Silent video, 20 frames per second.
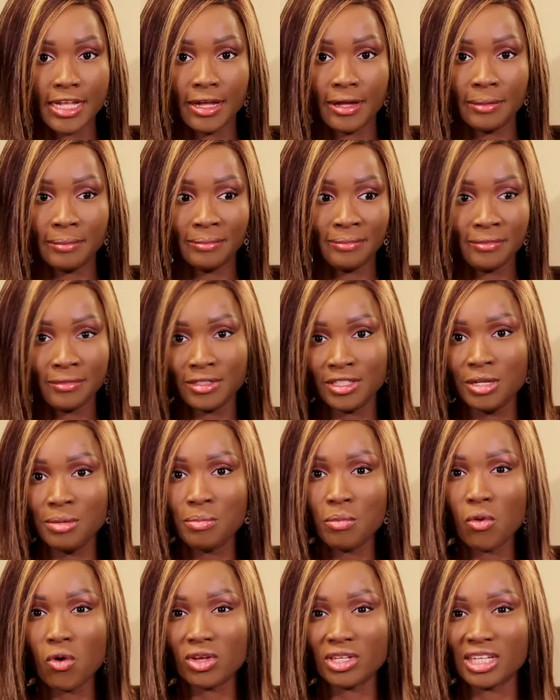the
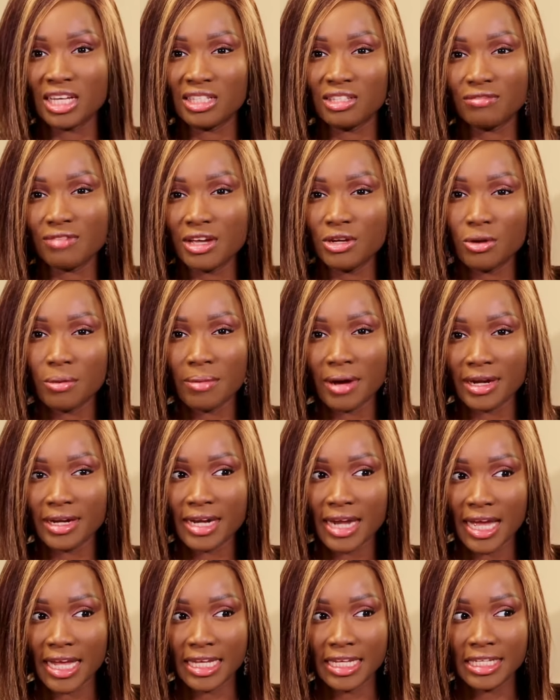more satisfied your
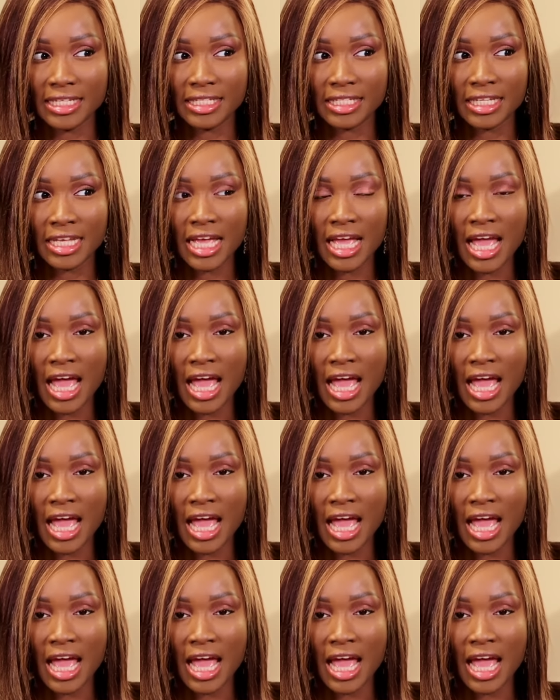partner is.